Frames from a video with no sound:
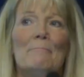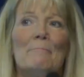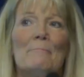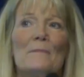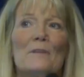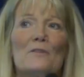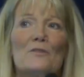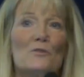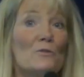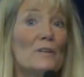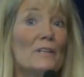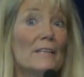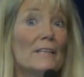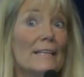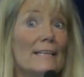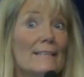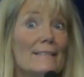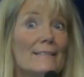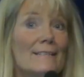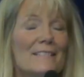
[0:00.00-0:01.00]
short
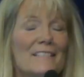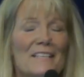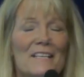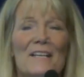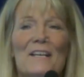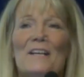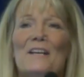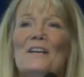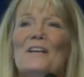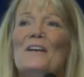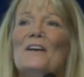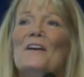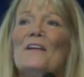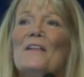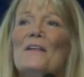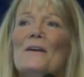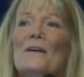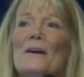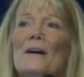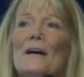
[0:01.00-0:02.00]
list.
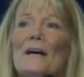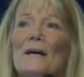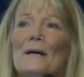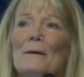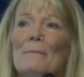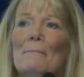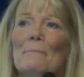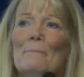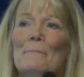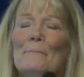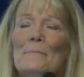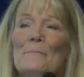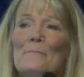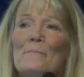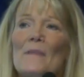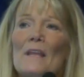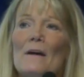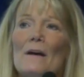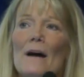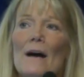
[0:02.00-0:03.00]

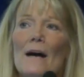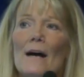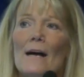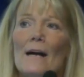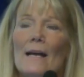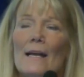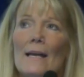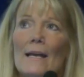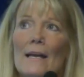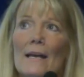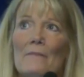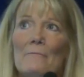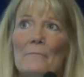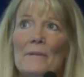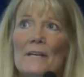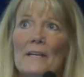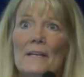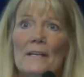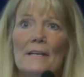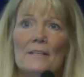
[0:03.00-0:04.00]
I have
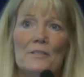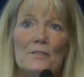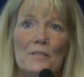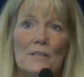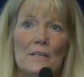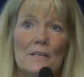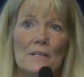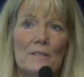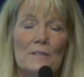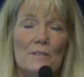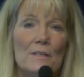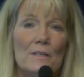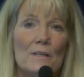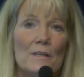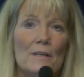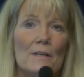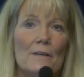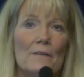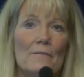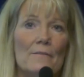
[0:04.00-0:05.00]
been a judge
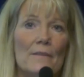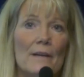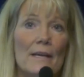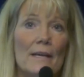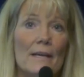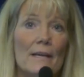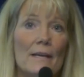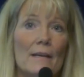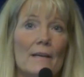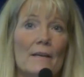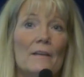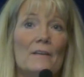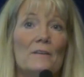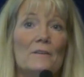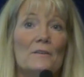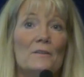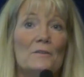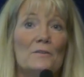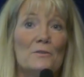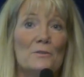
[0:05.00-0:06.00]
of a
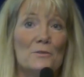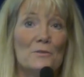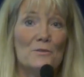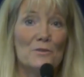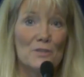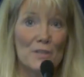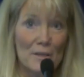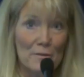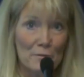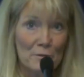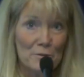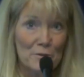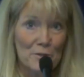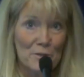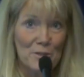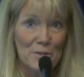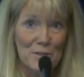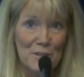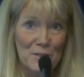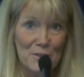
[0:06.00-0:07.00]
general
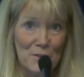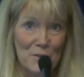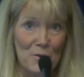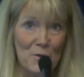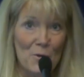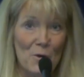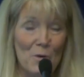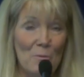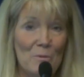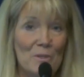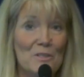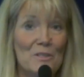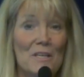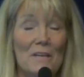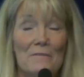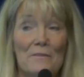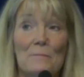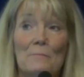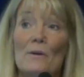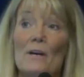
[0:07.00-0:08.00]
jurisdiction court, which
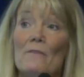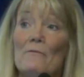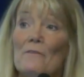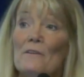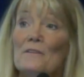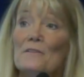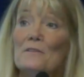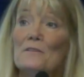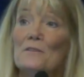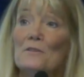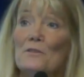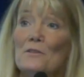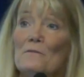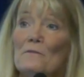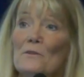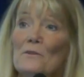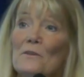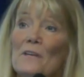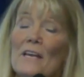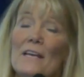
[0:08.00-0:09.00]
gives preference to
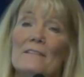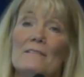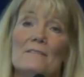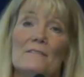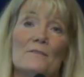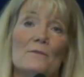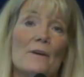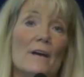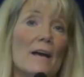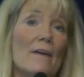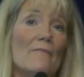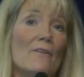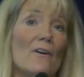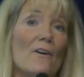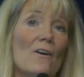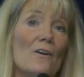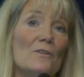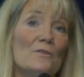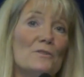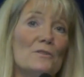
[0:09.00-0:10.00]
juvenile cases. So I have
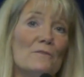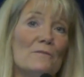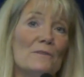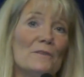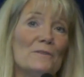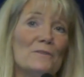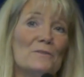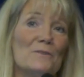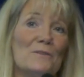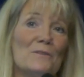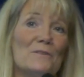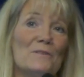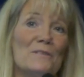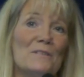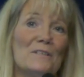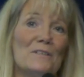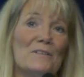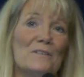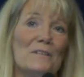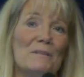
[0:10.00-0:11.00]
all juvenile
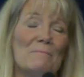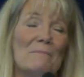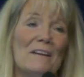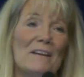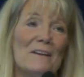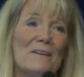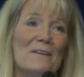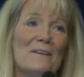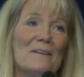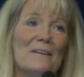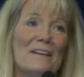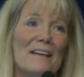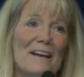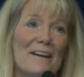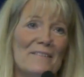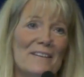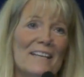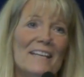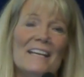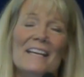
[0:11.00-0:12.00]
jurisdiction in my
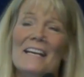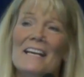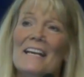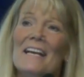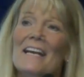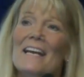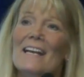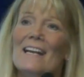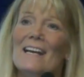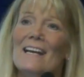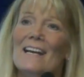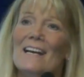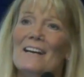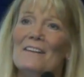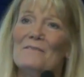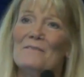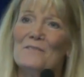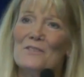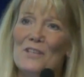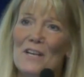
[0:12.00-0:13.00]
county, and I
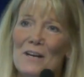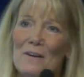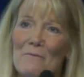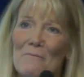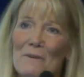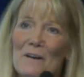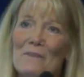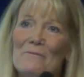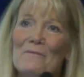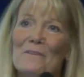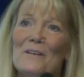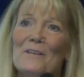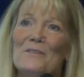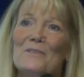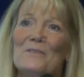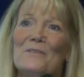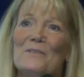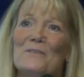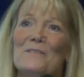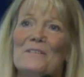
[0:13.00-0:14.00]
have child welfare
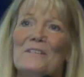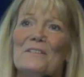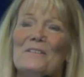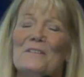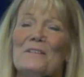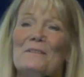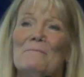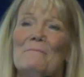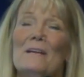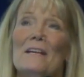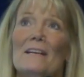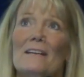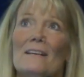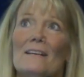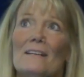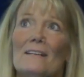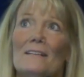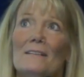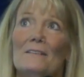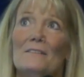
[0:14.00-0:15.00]
jurisdiction
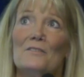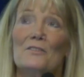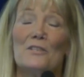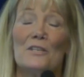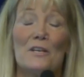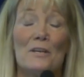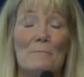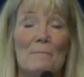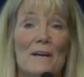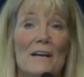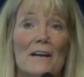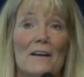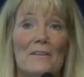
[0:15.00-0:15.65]
shared by